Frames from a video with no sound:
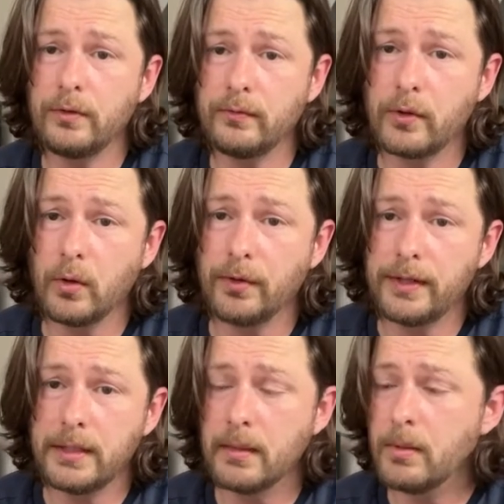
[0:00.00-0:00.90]
You've got
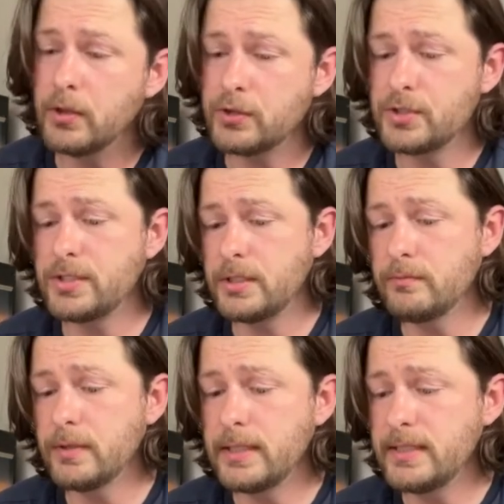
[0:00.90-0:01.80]
the emergency
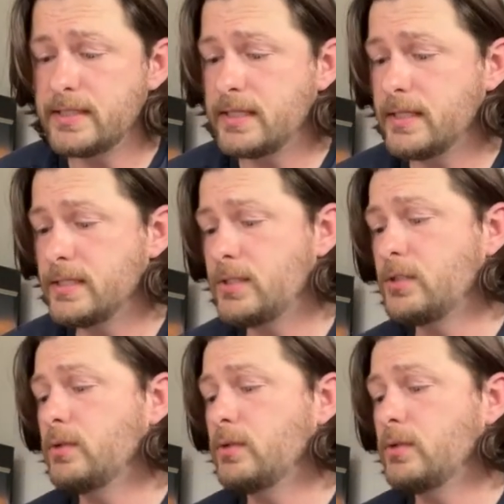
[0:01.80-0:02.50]
releases,